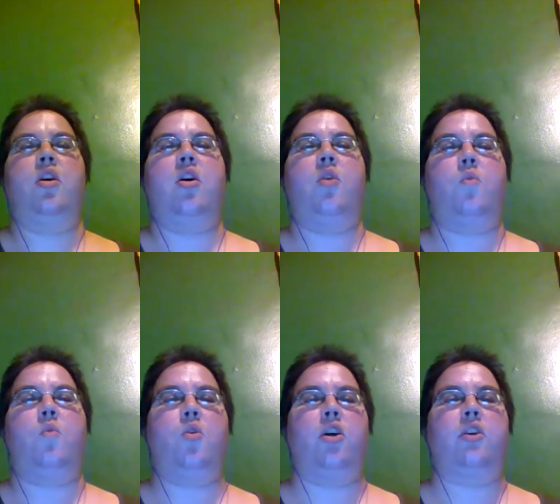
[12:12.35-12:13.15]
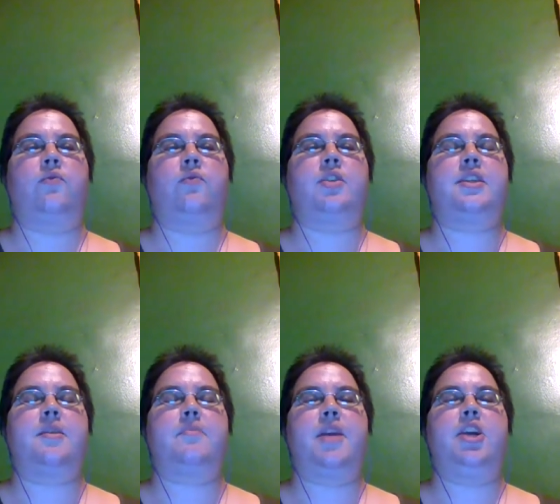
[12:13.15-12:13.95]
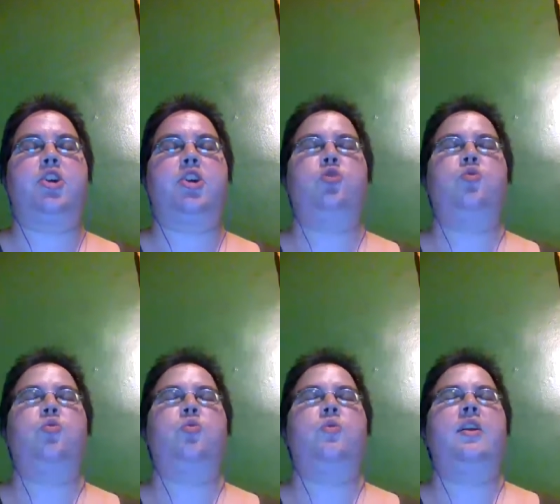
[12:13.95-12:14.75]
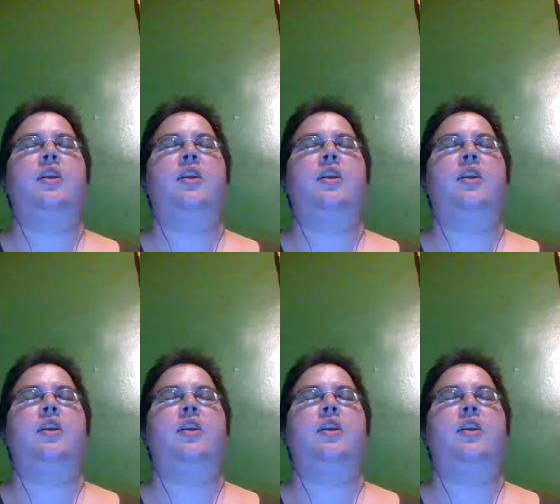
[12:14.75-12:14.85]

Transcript: award for somebody who